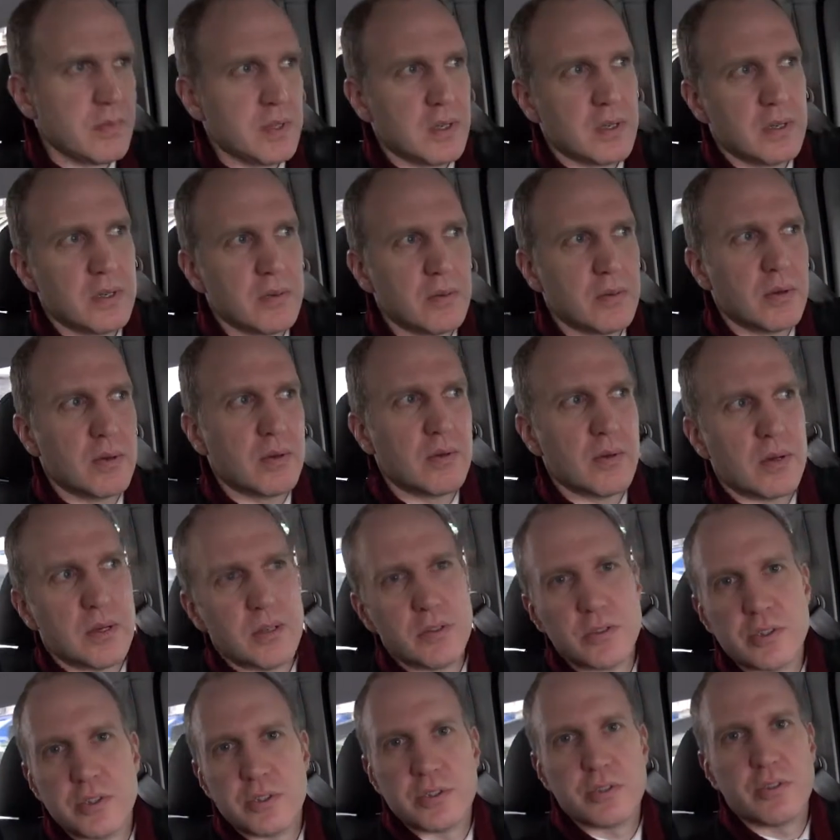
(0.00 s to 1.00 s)
I
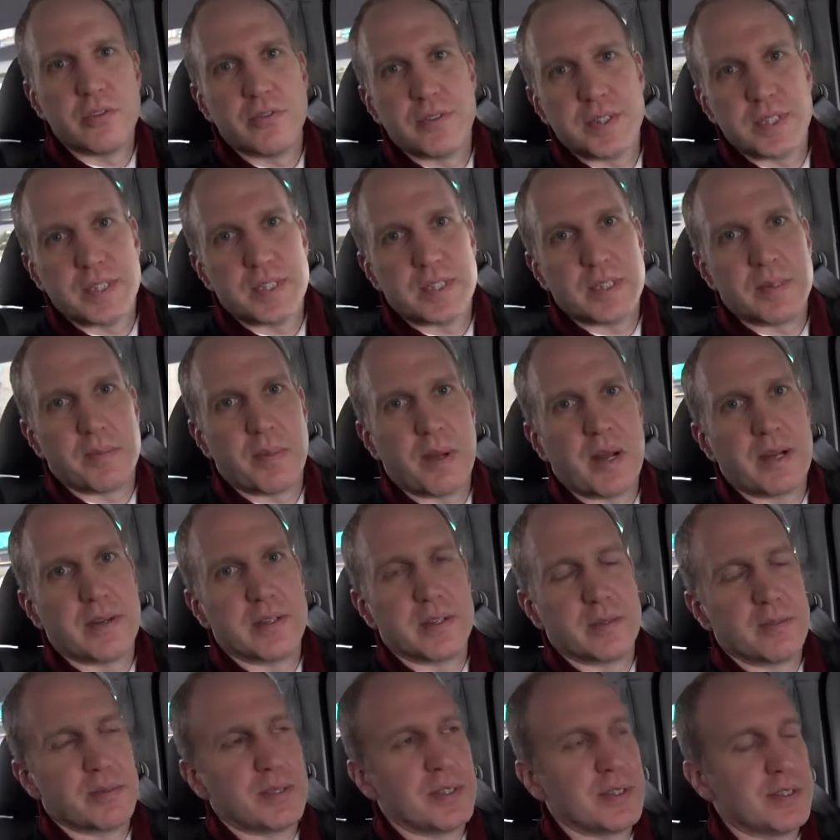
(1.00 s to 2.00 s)
always enjoy visiting Paris
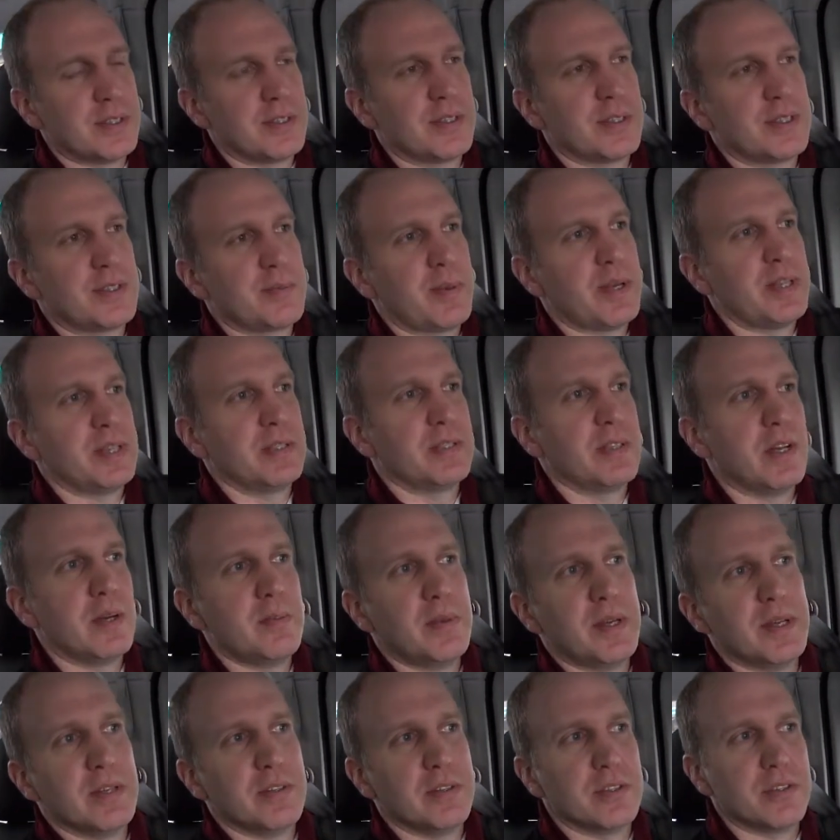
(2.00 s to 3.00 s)
because I spent time
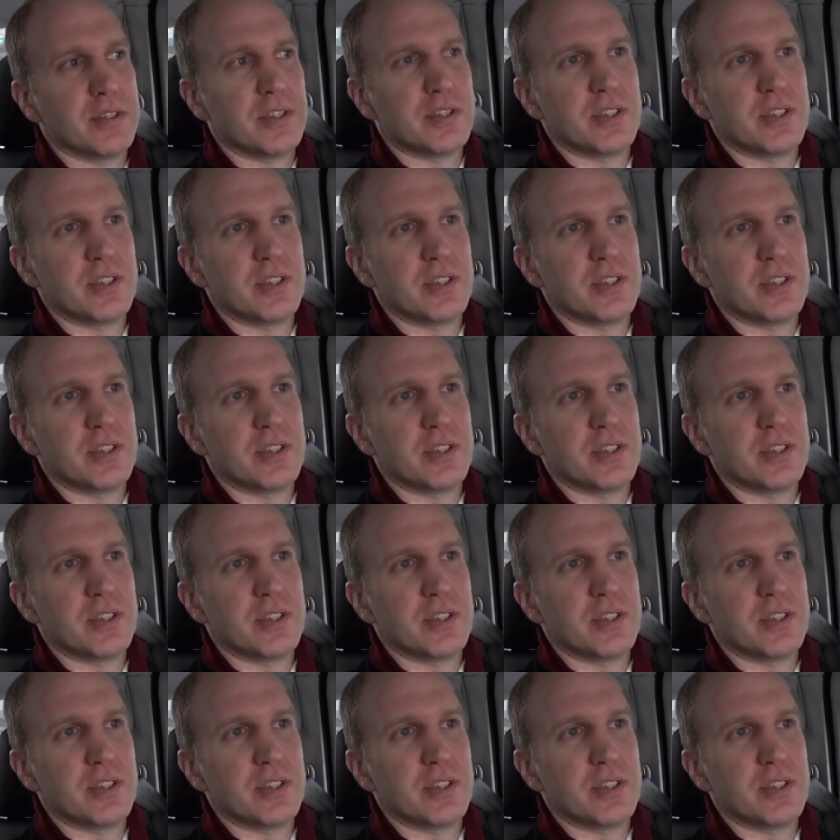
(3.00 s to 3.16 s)
here as a